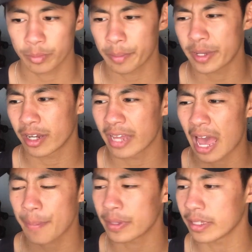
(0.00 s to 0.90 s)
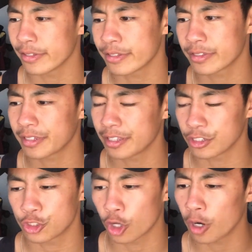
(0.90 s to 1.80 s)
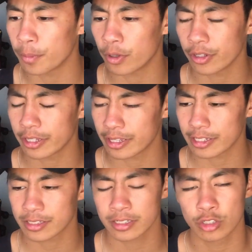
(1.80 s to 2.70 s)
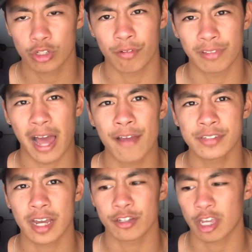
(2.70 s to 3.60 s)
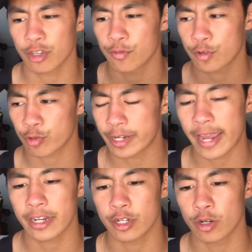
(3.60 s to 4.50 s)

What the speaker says: You may be unhappy in this job or in this sort of lifestyle that you've created.